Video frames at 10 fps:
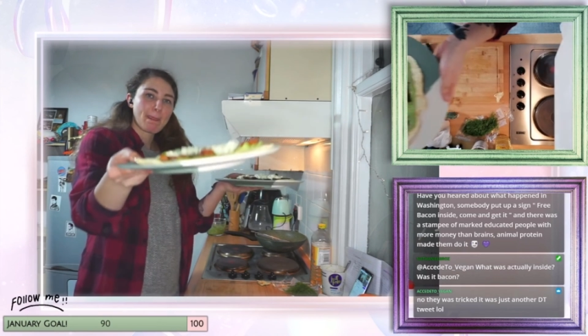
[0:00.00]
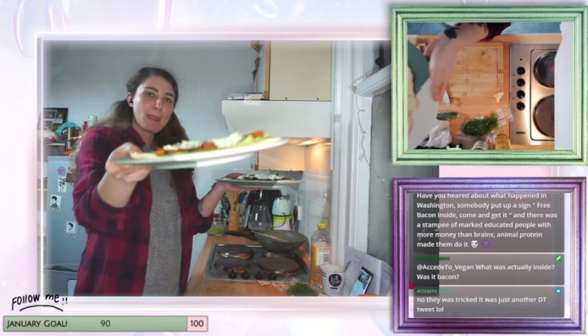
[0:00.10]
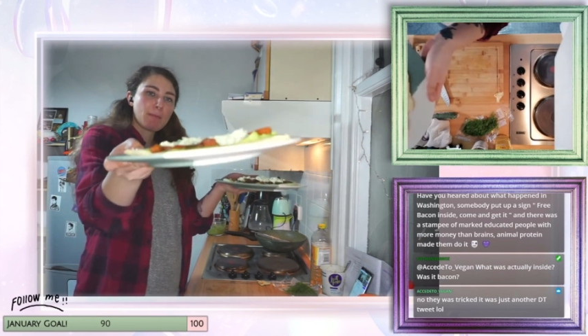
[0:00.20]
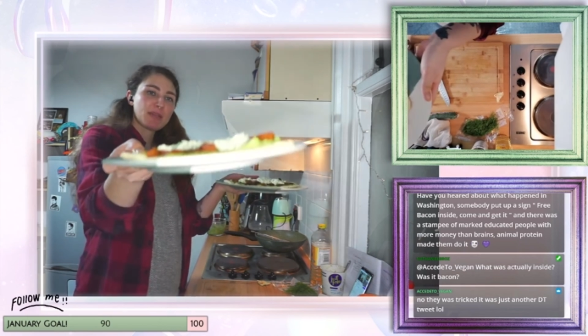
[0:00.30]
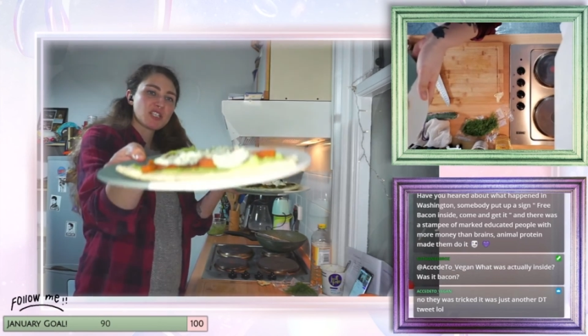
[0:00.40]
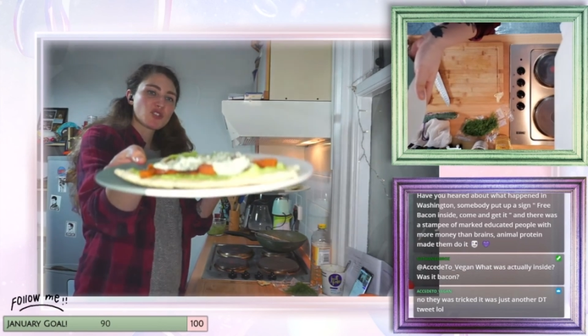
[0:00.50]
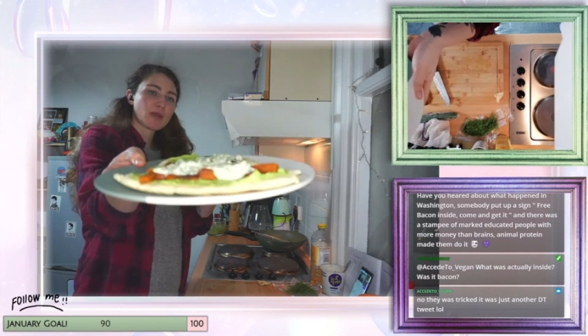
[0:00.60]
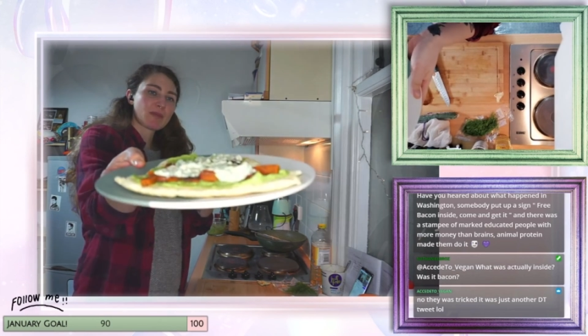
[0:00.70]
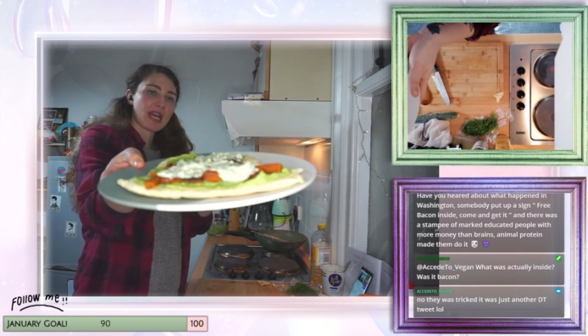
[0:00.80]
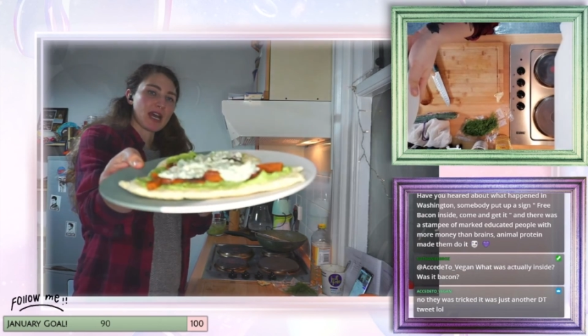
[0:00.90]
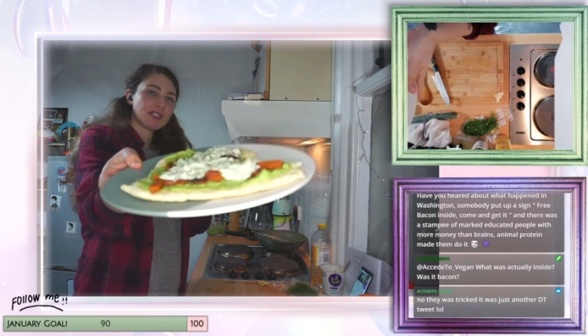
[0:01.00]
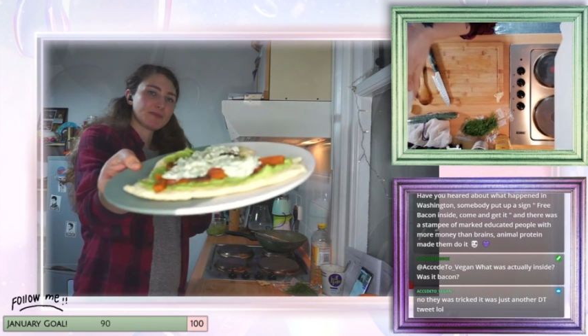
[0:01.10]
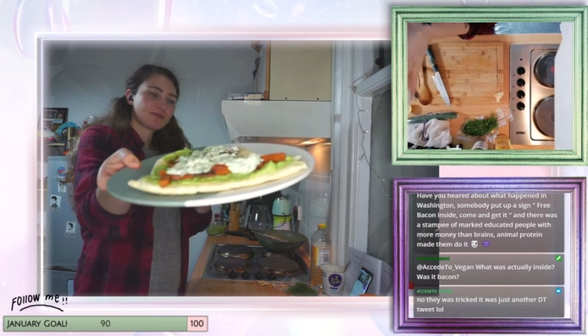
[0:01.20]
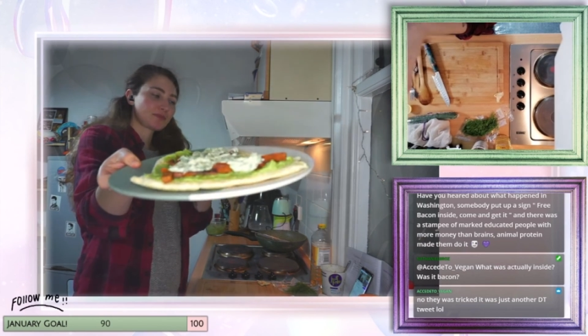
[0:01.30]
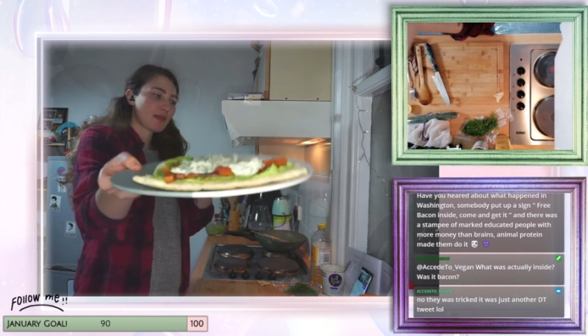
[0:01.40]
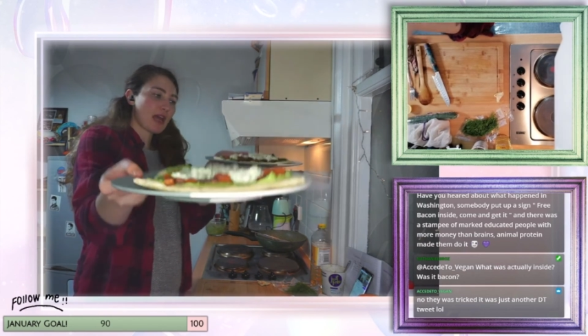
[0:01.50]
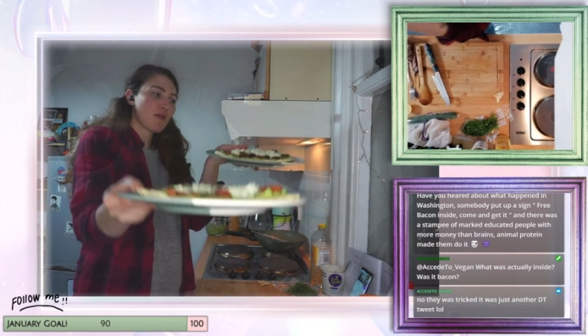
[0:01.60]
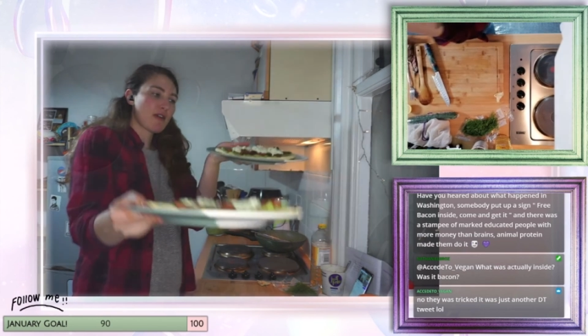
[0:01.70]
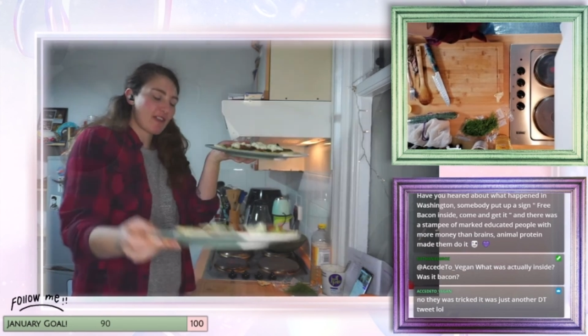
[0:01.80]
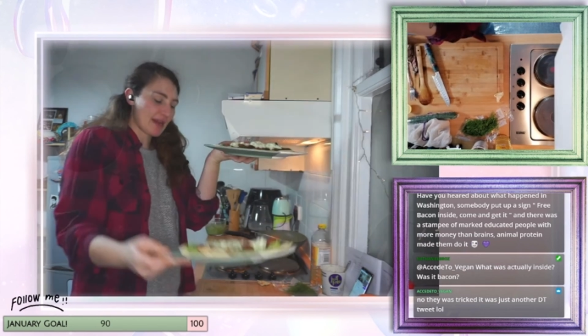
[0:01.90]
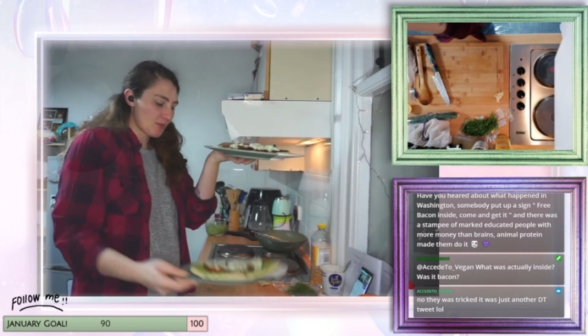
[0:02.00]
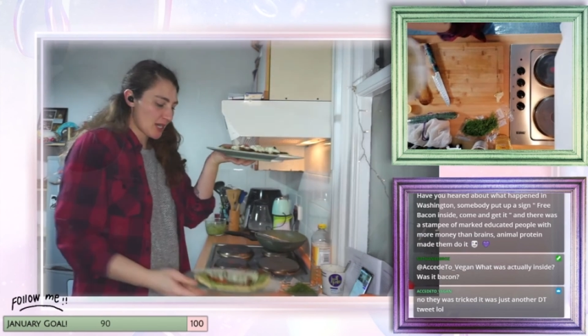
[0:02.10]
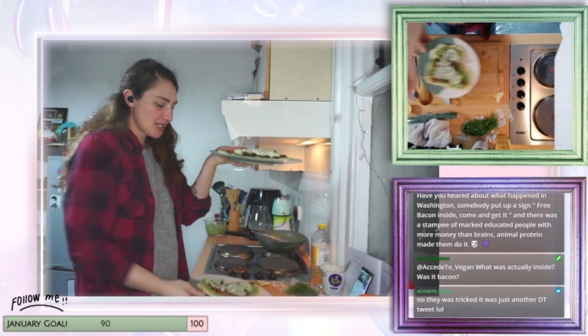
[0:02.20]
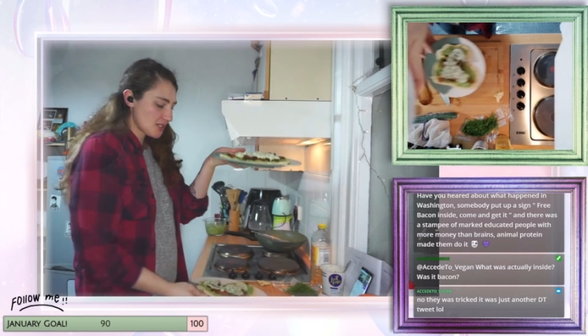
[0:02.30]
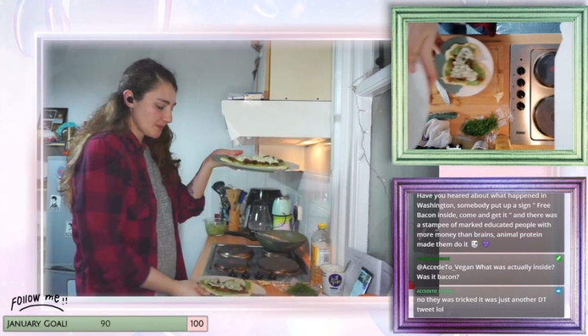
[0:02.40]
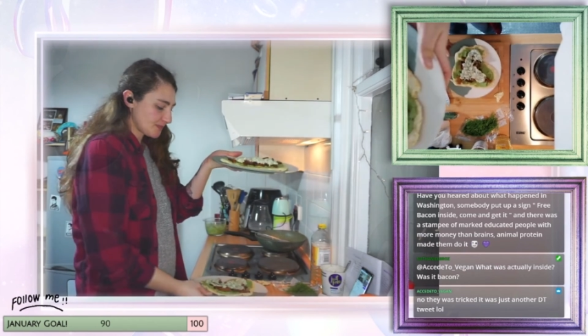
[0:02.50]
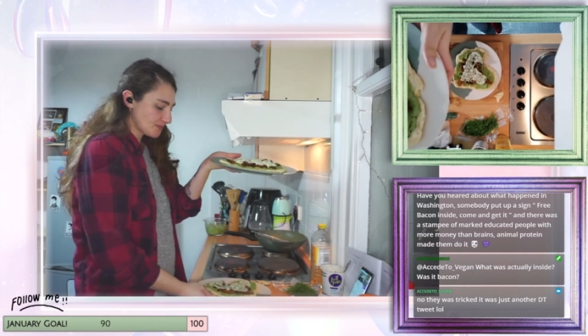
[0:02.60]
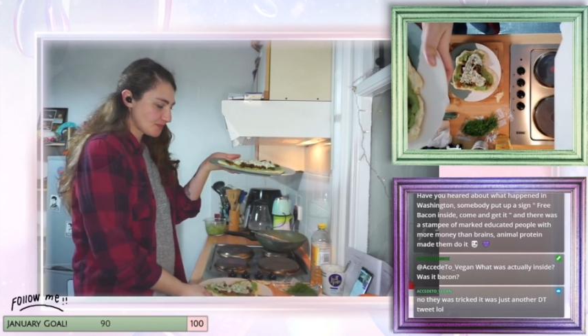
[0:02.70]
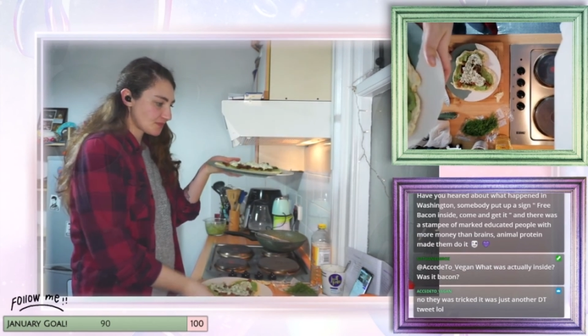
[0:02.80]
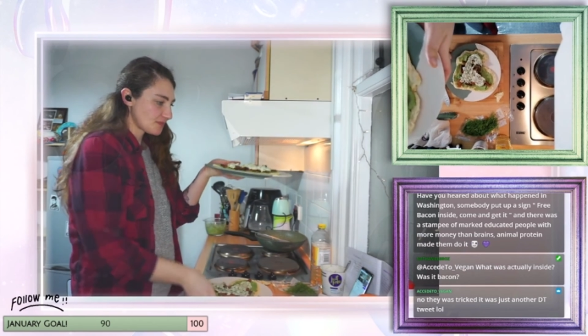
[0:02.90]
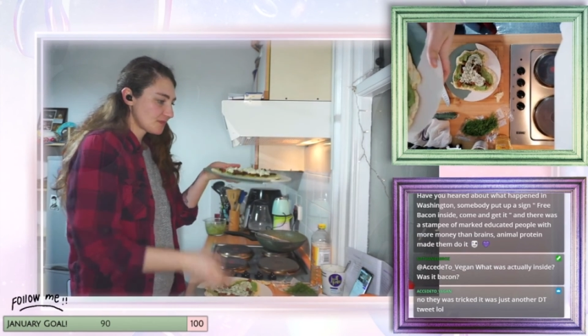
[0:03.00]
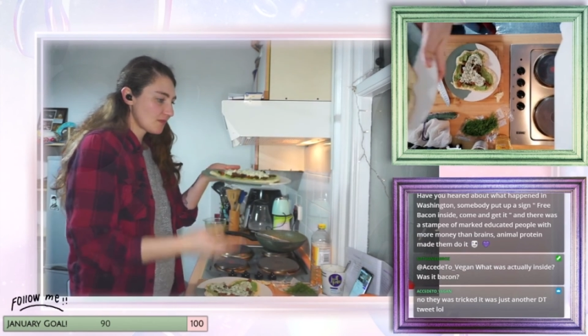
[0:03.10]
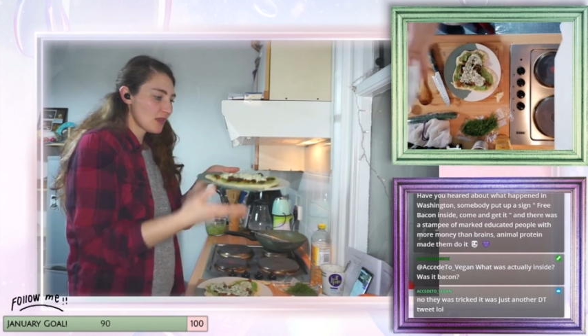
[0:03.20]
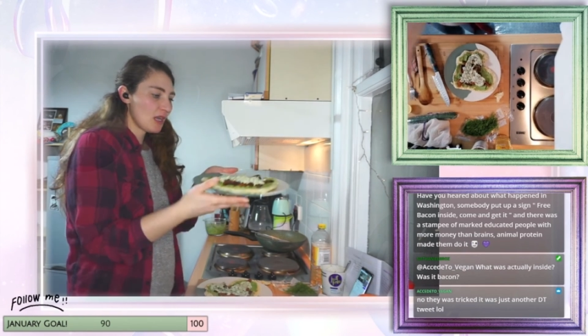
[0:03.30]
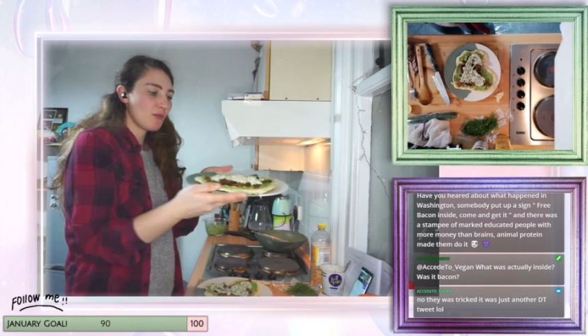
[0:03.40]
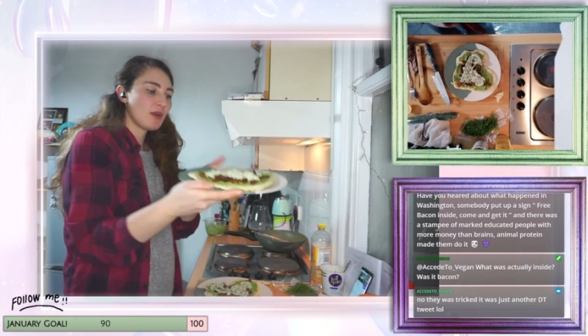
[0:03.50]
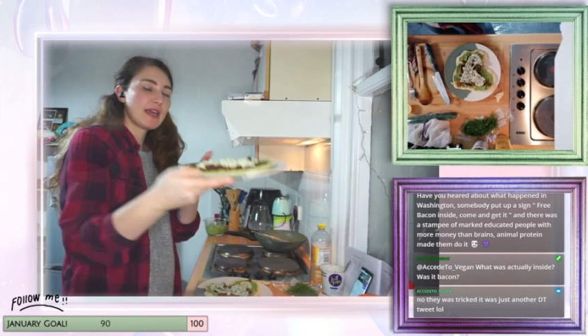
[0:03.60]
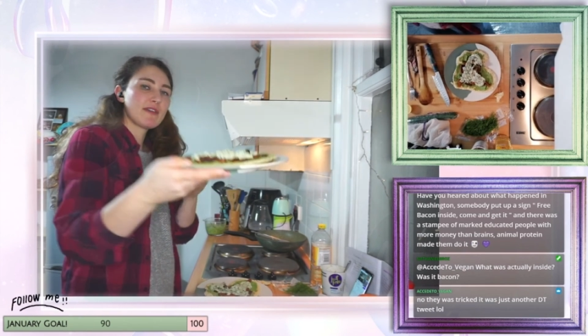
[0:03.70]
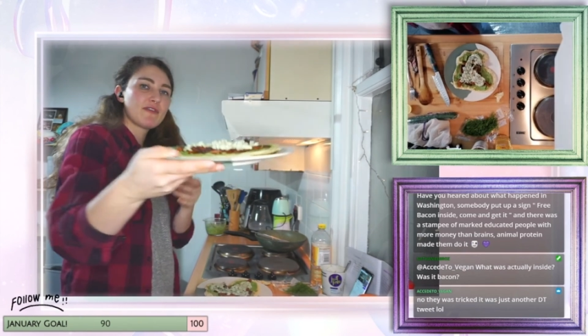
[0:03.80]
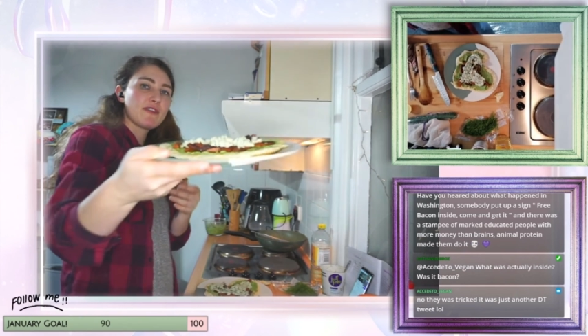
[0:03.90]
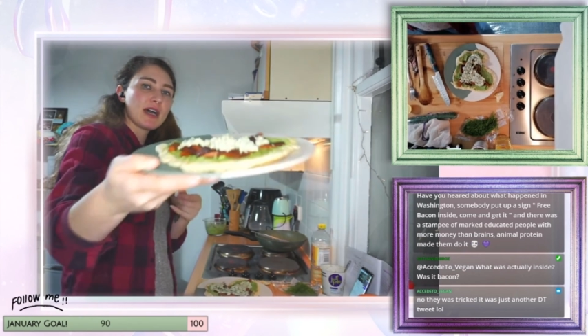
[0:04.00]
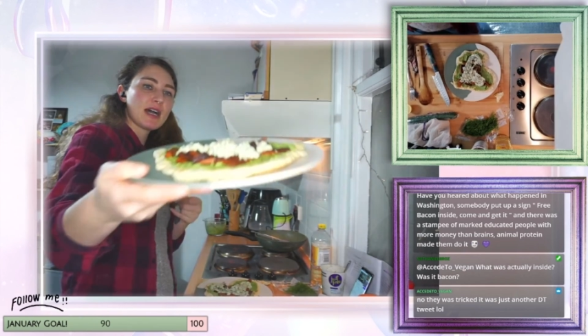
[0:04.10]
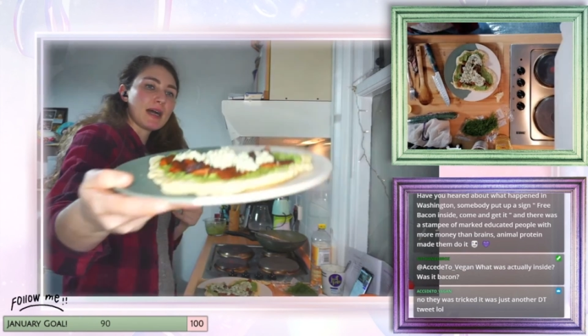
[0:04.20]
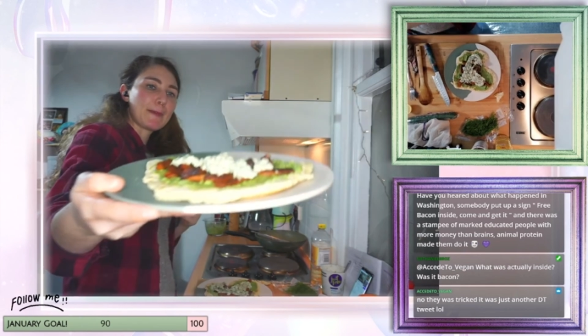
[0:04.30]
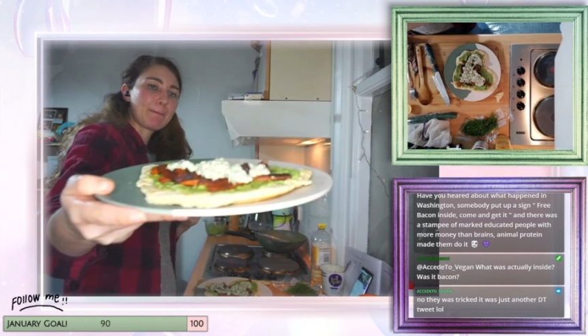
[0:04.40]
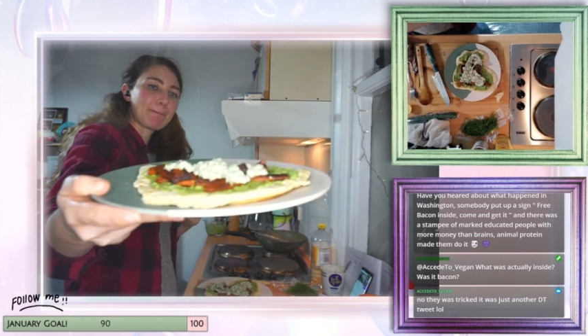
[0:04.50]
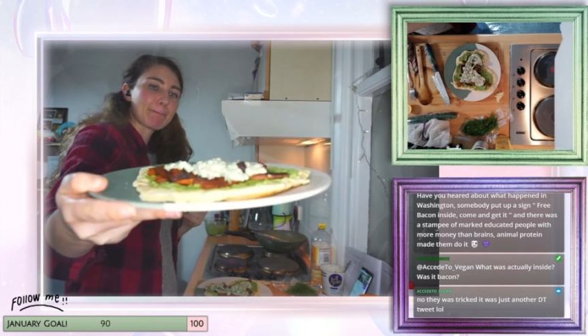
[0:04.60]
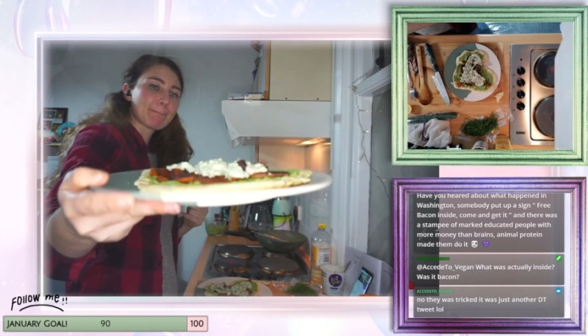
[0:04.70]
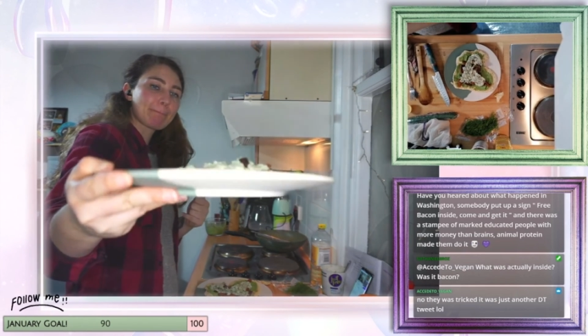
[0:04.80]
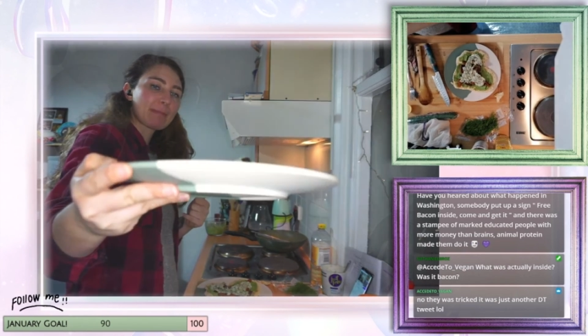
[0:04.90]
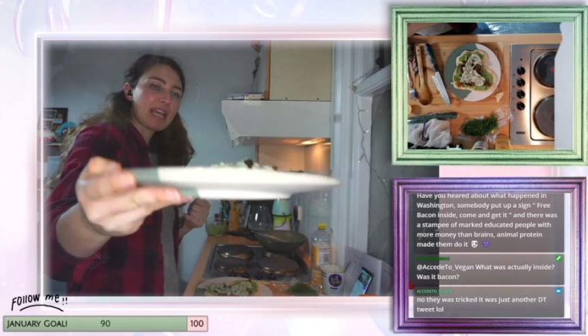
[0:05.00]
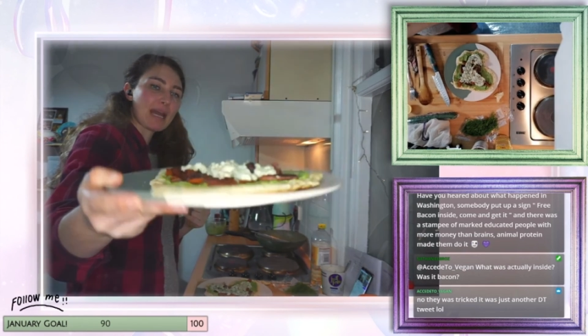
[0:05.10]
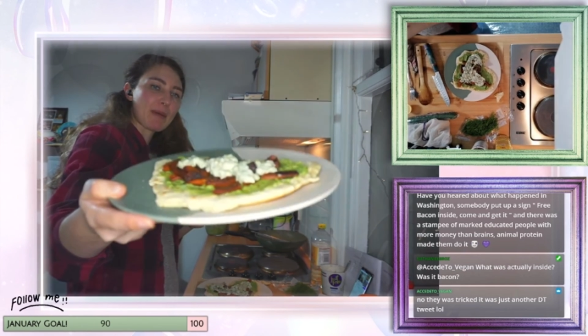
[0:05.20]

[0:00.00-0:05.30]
But this is what we got. Our flatbreads with kebab